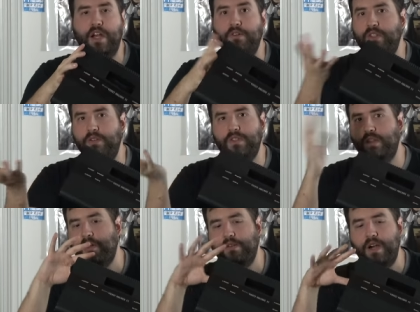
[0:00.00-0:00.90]
I always thought it was the
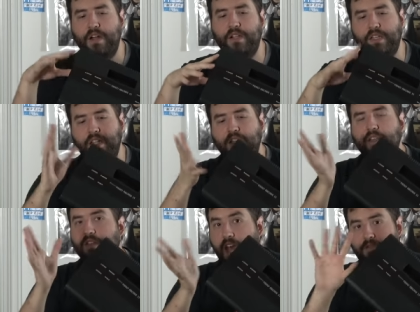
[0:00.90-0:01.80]
other way around, like they did
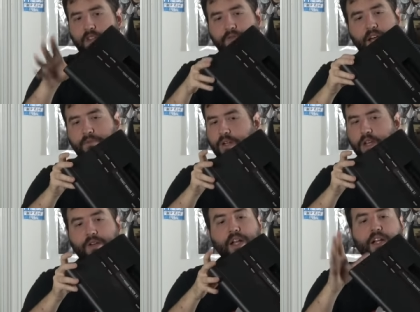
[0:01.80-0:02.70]
this after the fact, but
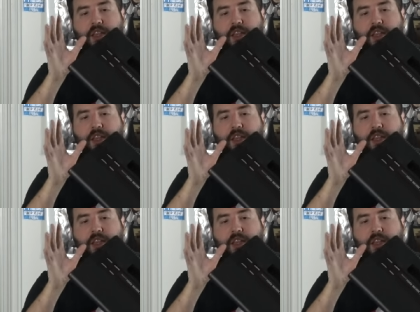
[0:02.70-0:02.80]
no,